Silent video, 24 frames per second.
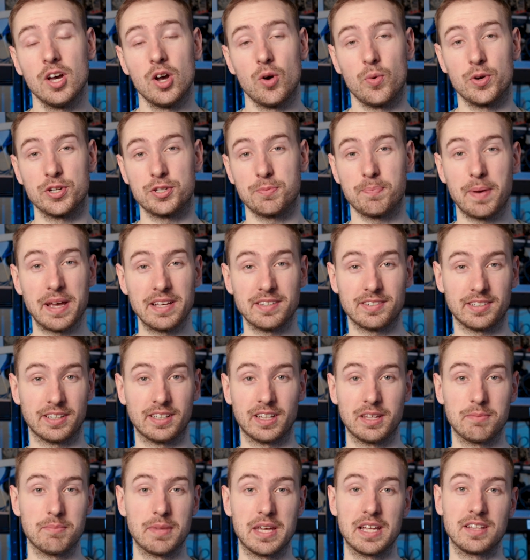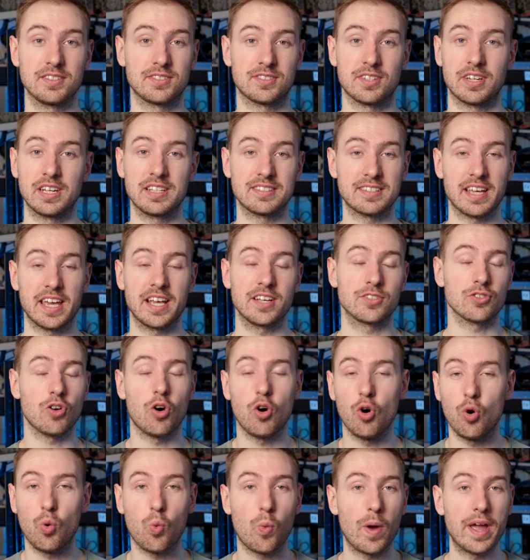which basically means that it takes
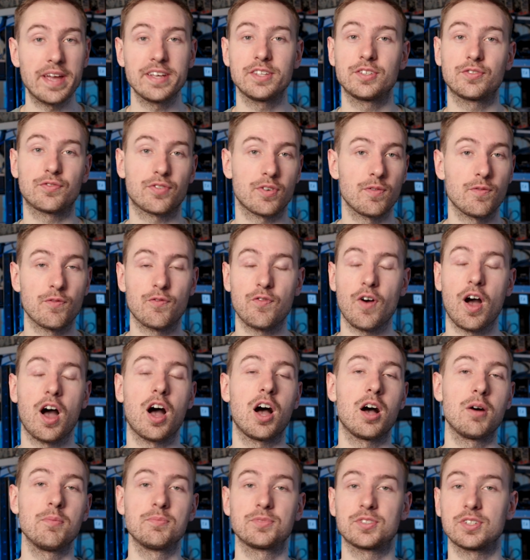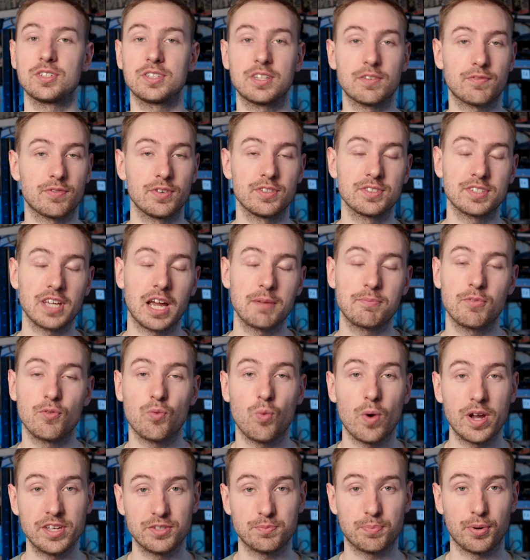all waste from farms and different type of
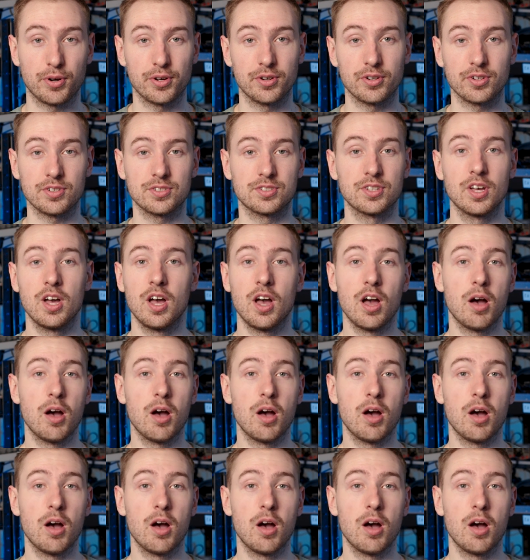waste products,